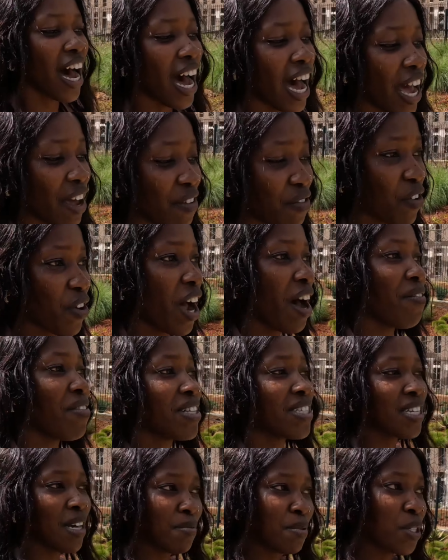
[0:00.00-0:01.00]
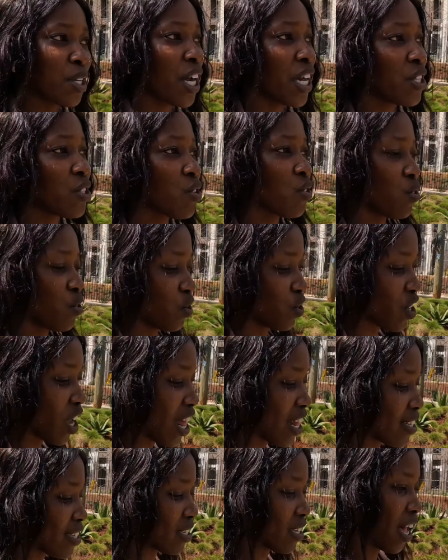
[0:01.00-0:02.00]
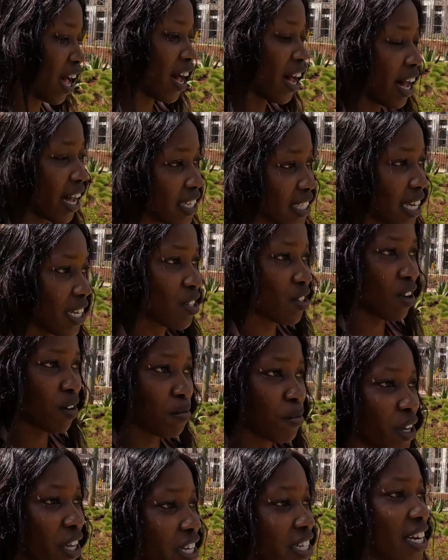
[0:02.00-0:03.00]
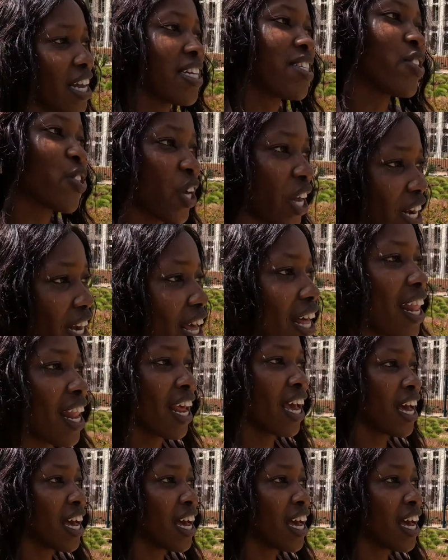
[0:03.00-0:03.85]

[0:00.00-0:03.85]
uh, if you haven't subscribed to Joel's uh, underscore Mugisha's channel,